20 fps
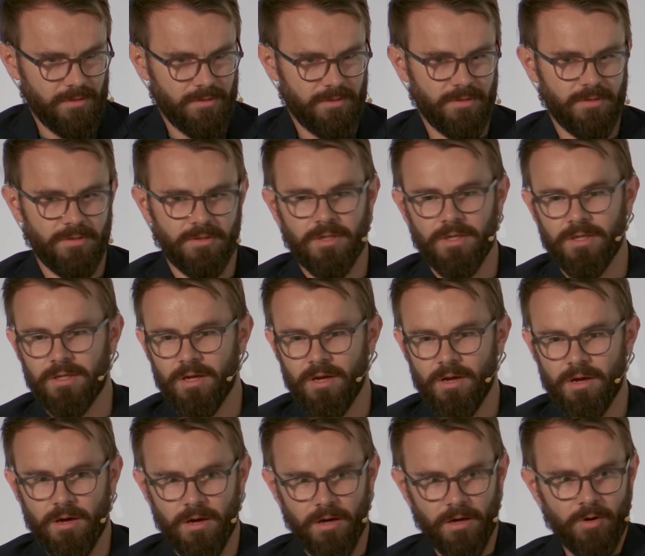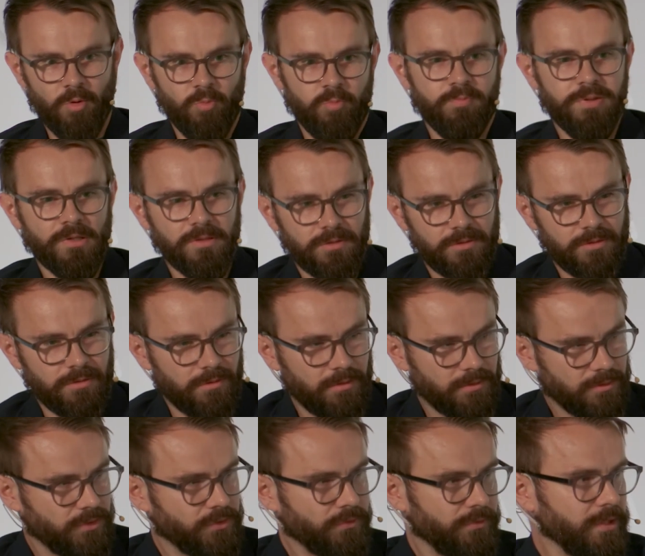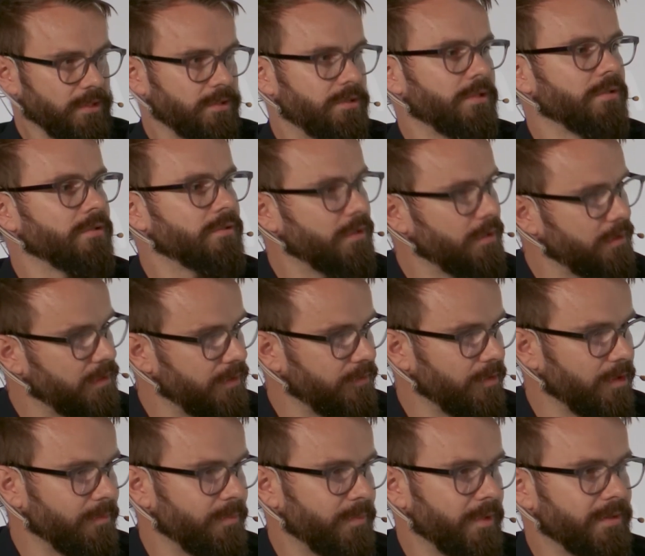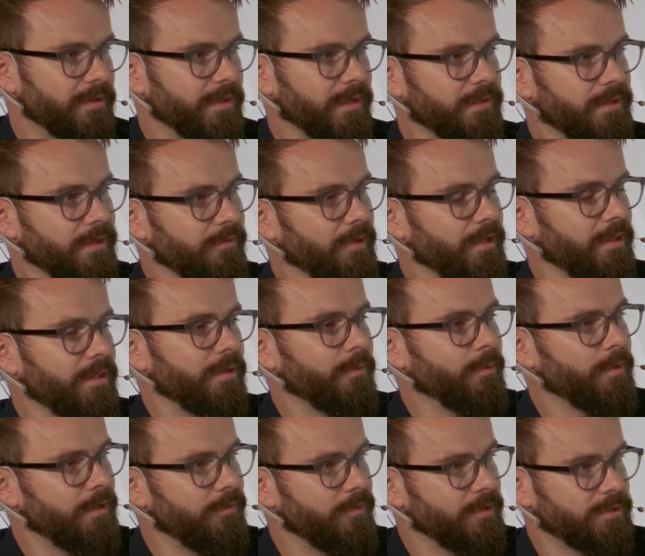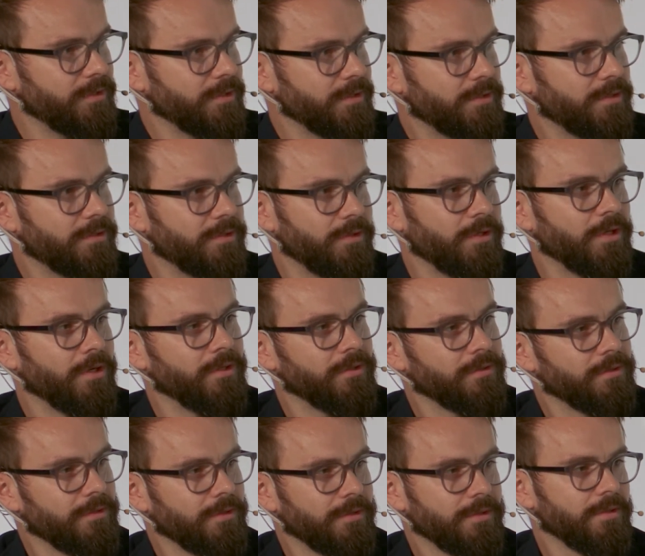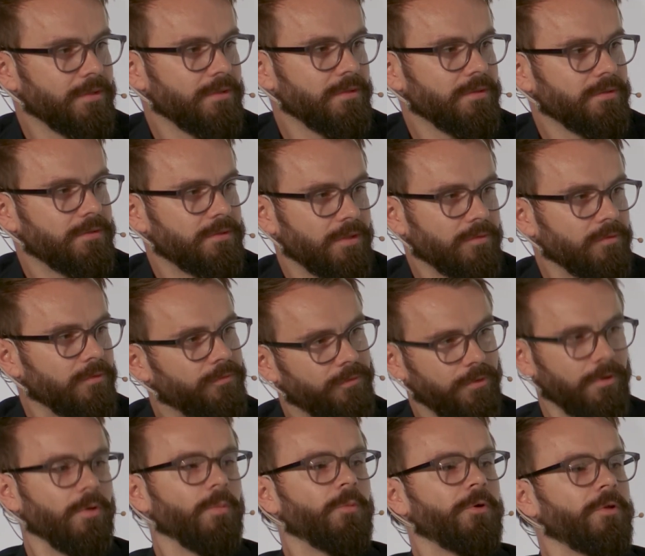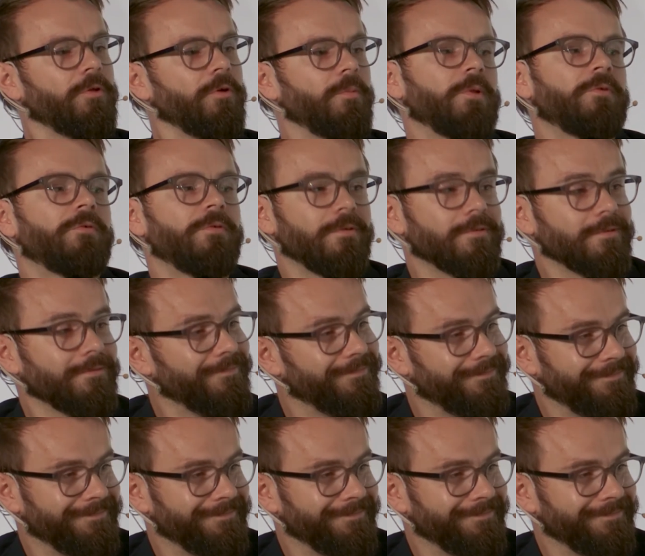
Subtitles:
This is a open source research and development activity where we just don't follow procurement rules.